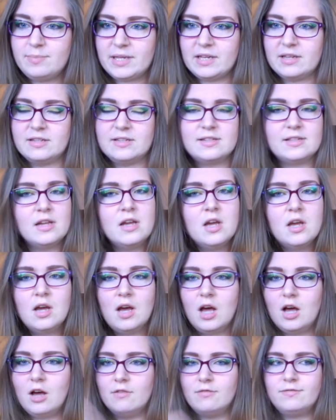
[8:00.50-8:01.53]
because
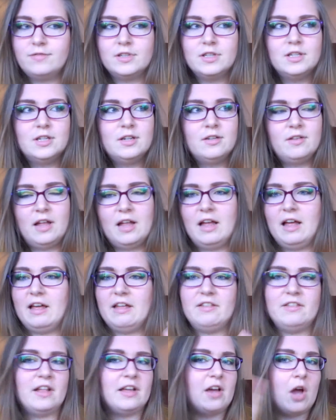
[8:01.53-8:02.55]
of
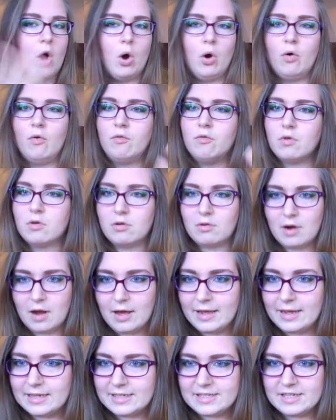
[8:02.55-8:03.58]
a whole
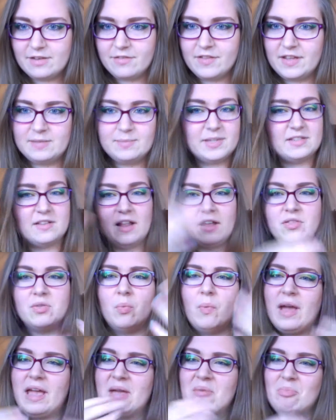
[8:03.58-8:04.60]
variety of things, because of the
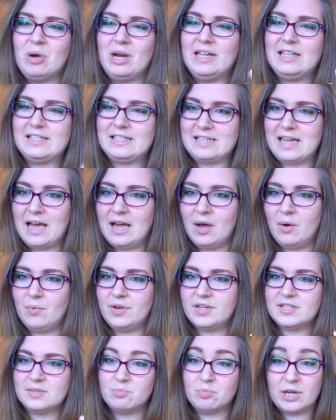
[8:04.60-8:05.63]
way it breaks
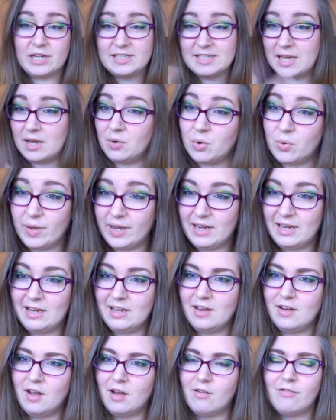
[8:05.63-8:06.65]
down. It doesn't break down
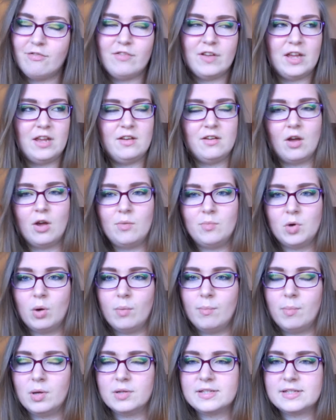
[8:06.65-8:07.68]
quickly enough in home
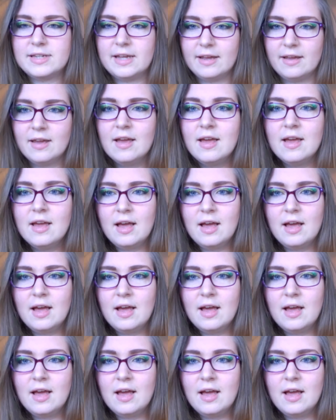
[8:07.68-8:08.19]
composting,